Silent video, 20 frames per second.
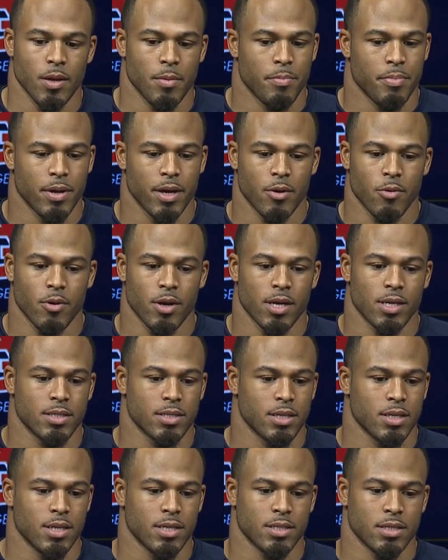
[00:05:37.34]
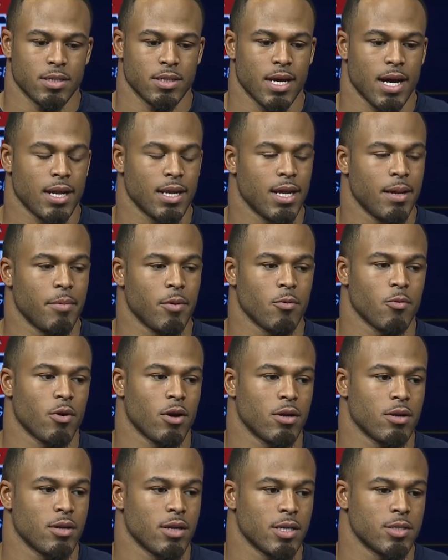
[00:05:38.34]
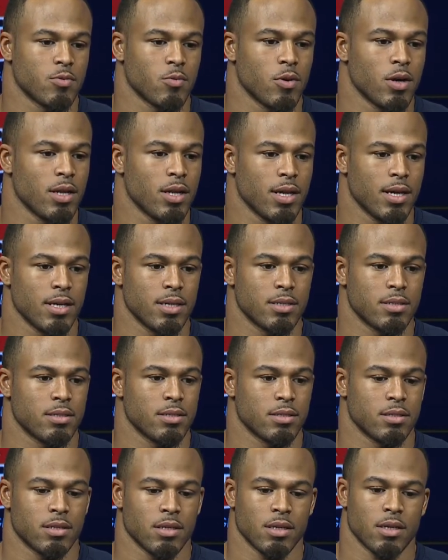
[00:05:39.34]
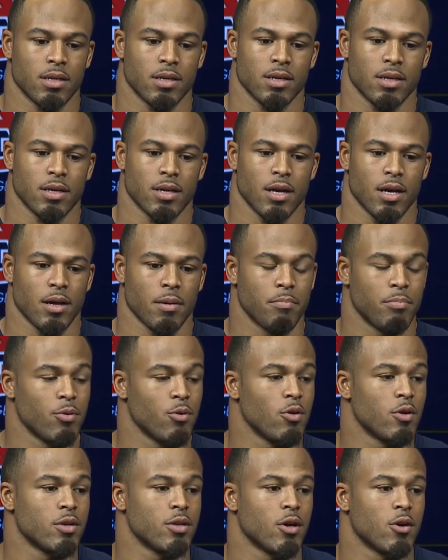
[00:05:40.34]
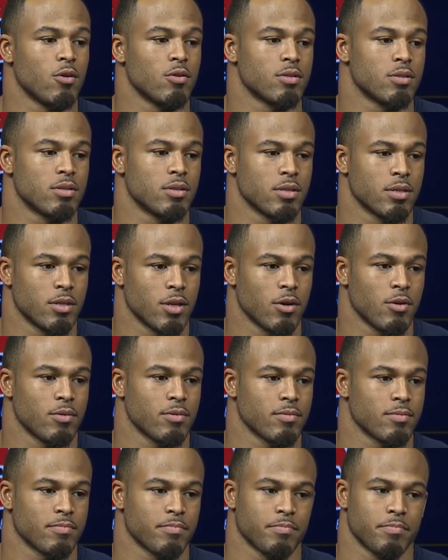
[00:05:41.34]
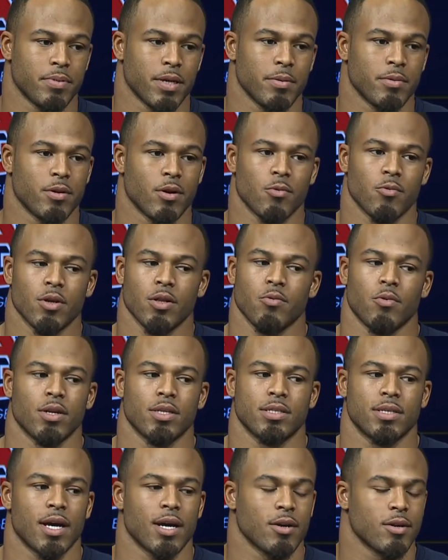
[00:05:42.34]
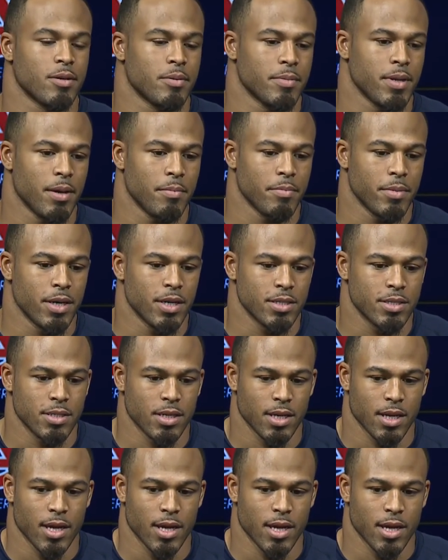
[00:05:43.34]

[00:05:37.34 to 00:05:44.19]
Petway is a dynamic runner as well as a bulldozer. You know, people don't really want to talk to him that much.